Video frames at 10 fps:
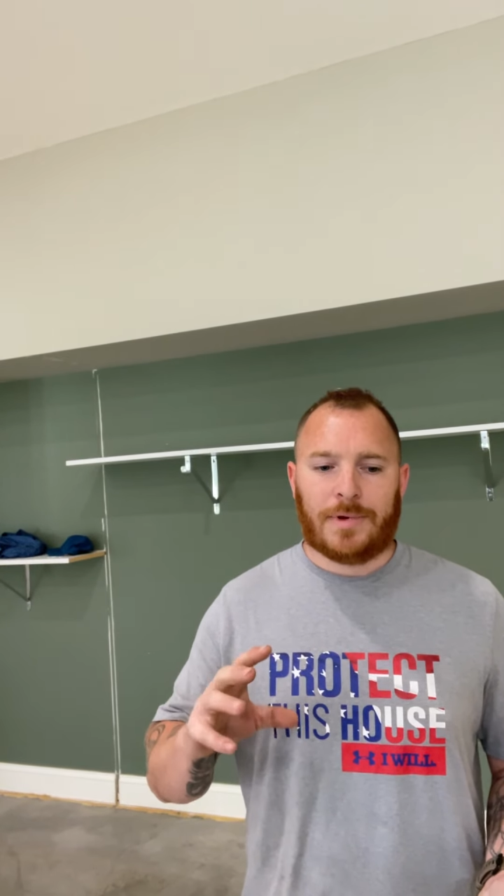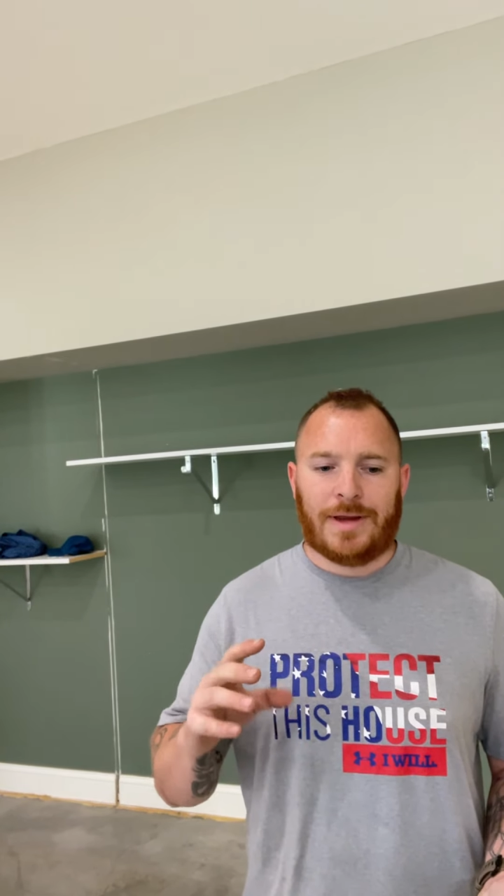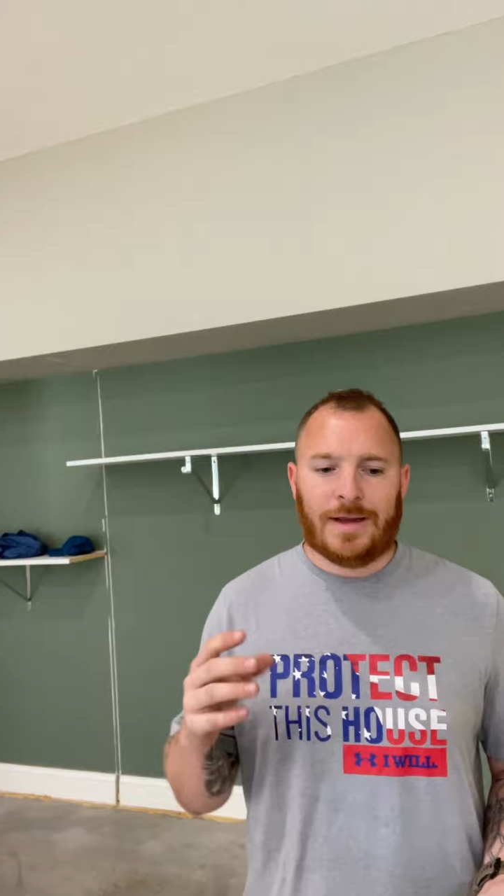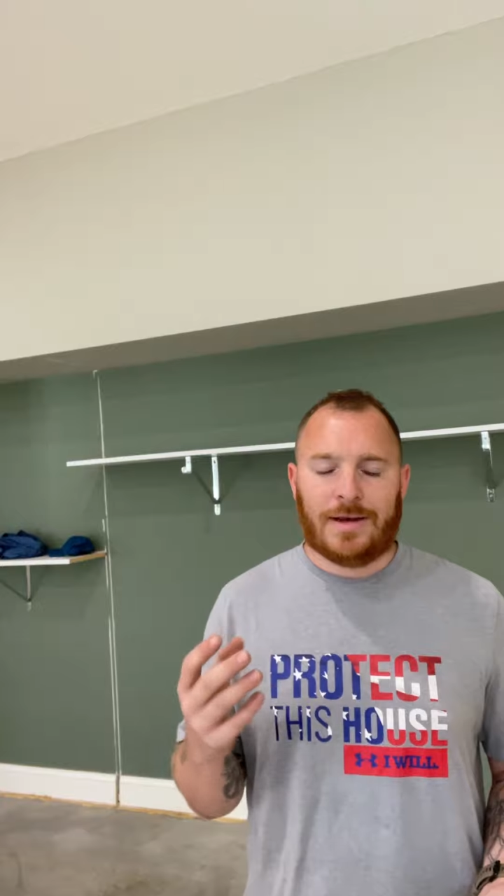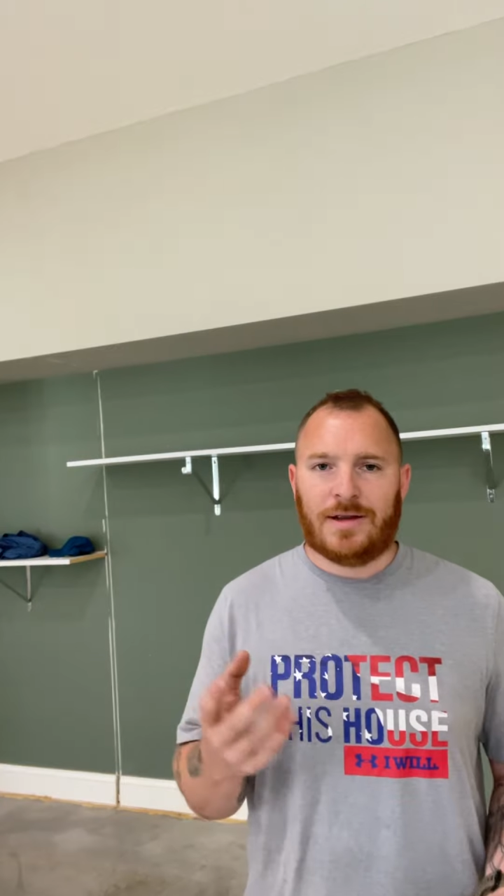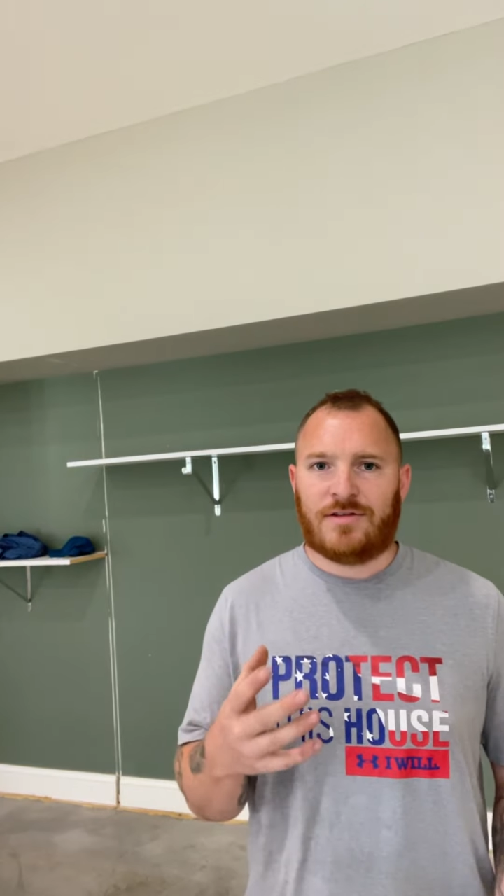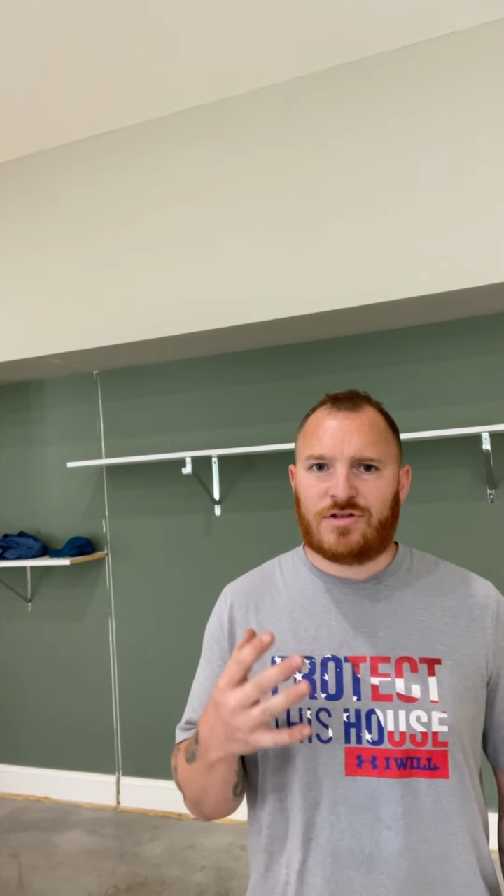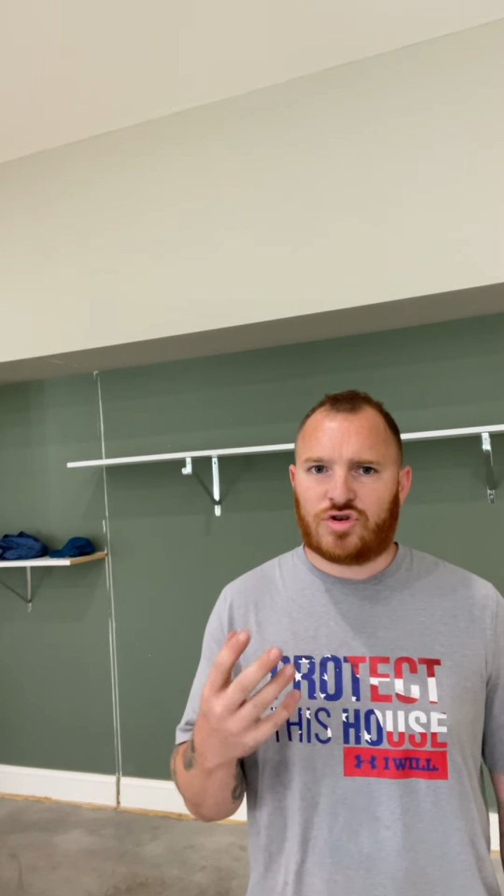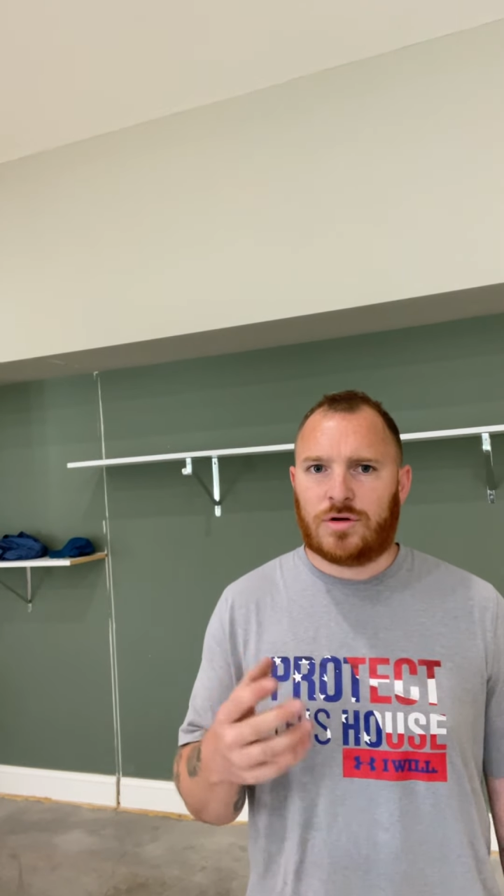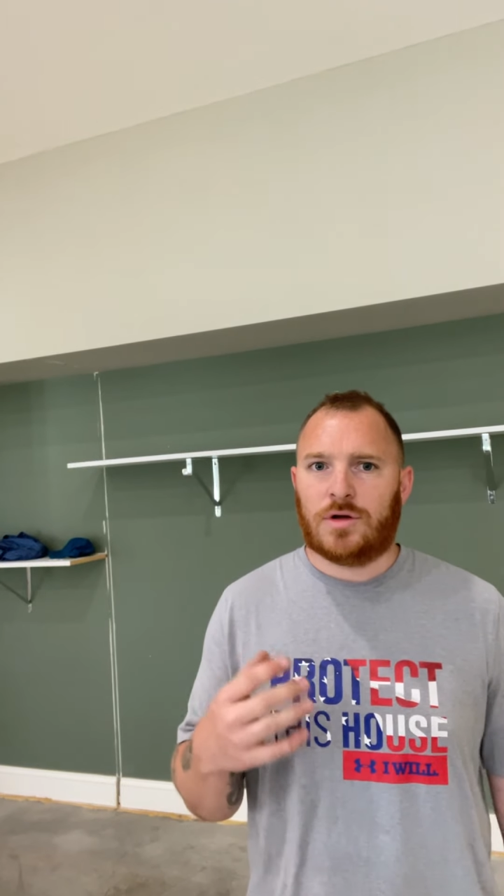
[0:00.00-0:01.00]
getting
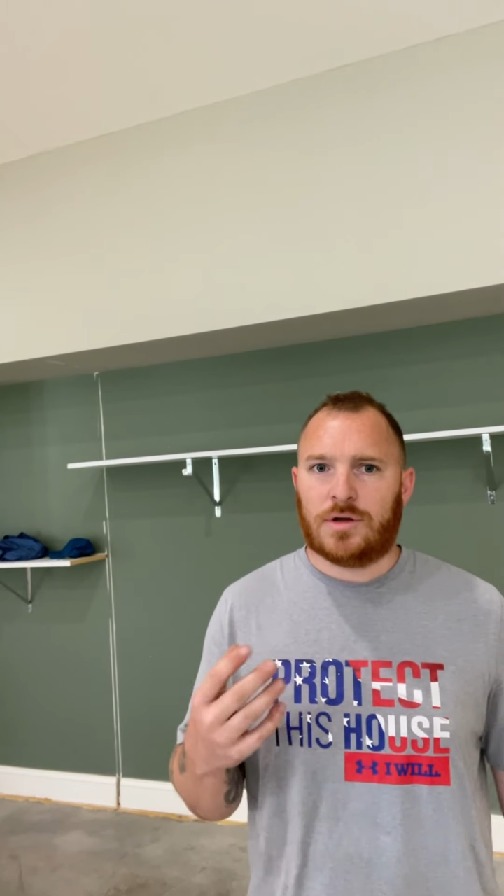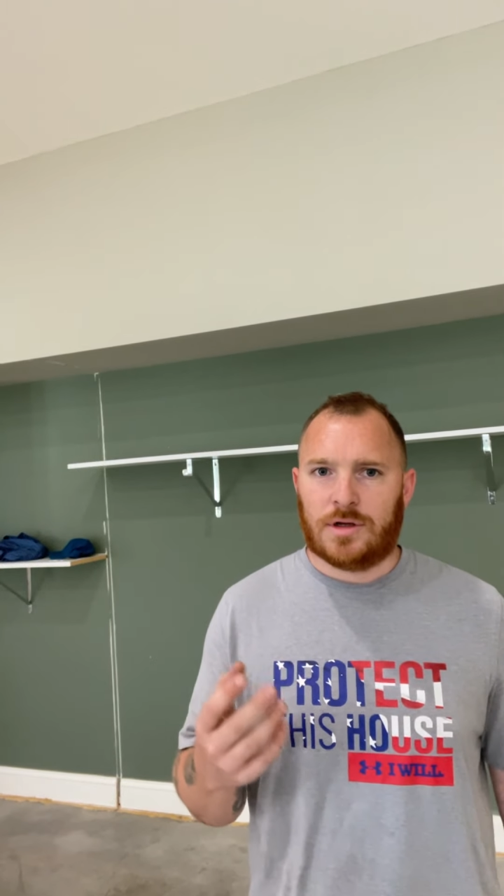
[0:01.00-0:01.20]
its